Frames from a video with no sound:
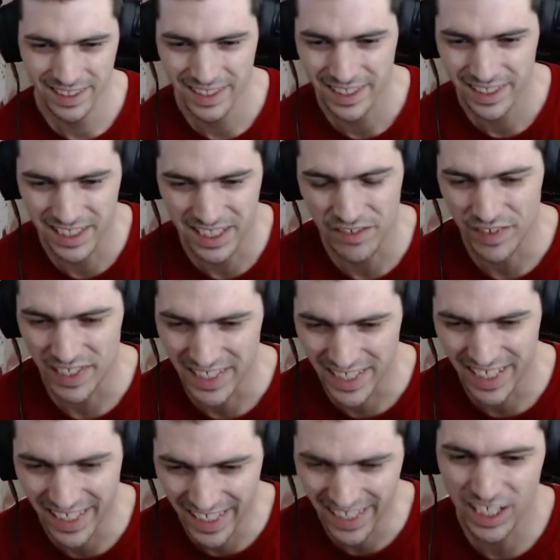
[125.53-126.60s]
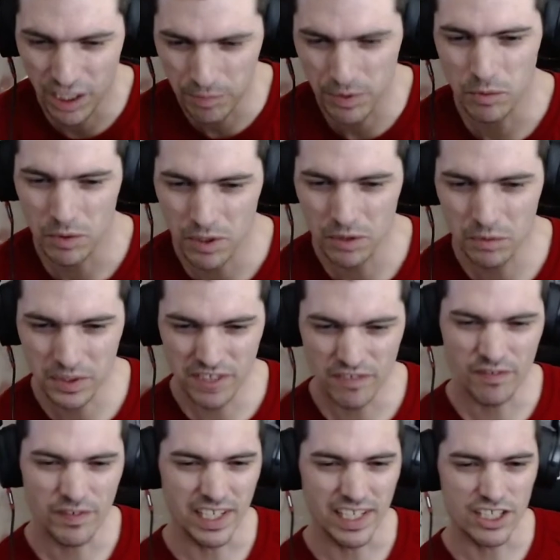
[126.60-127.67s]
Because if I didn't get up, the world would
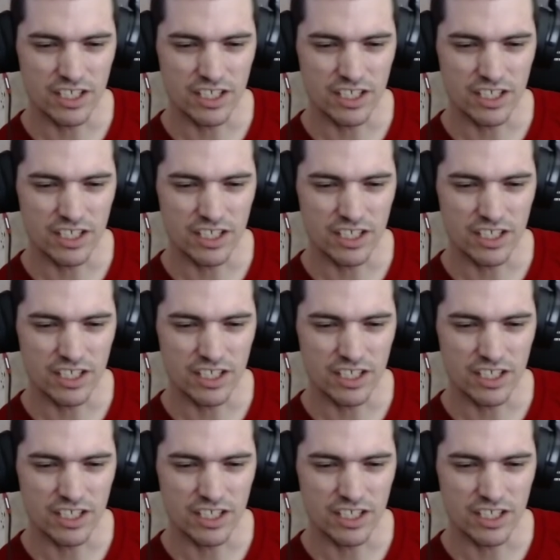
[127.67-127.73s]
defeat you.